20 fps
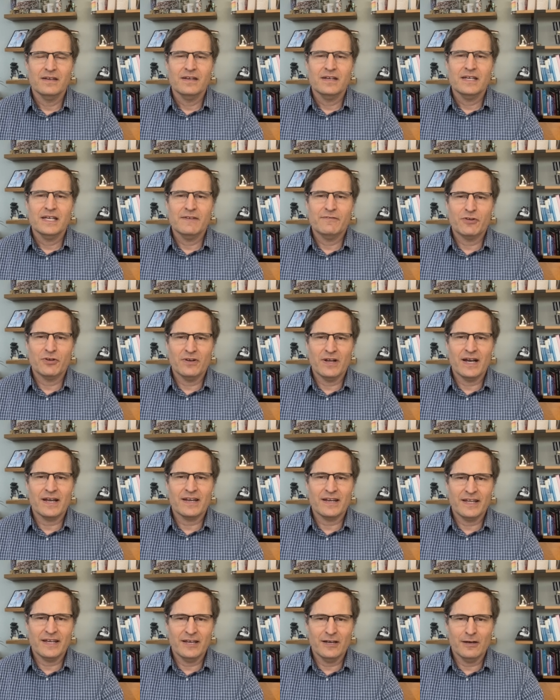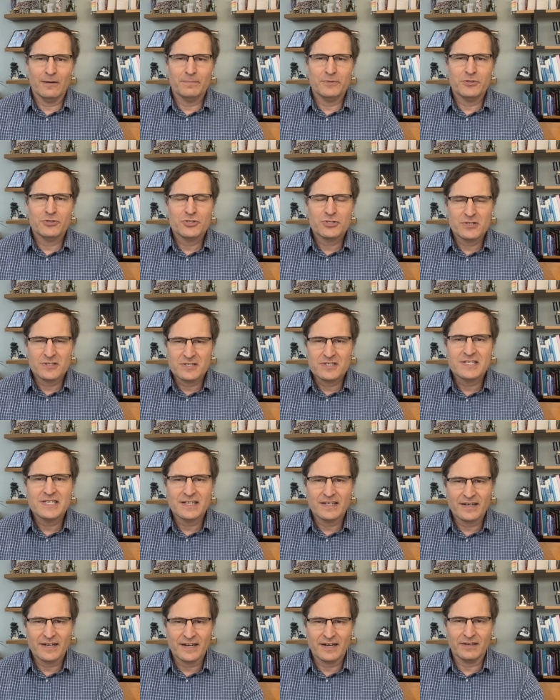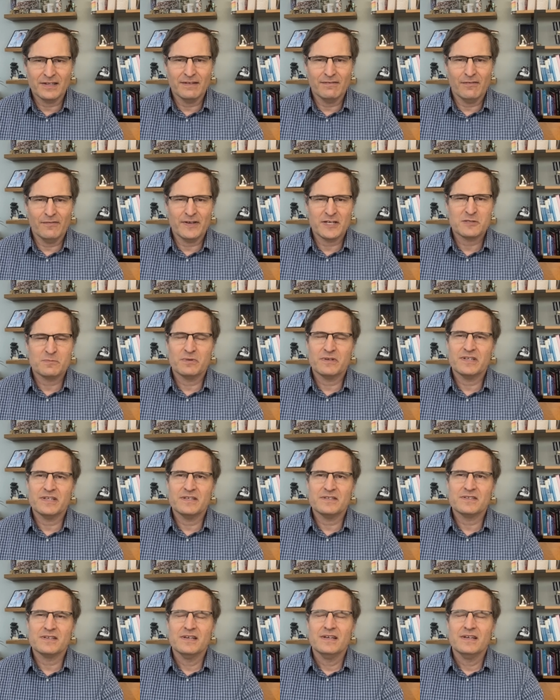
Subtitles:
if you're not getting help, you should seek a higher level of expertise.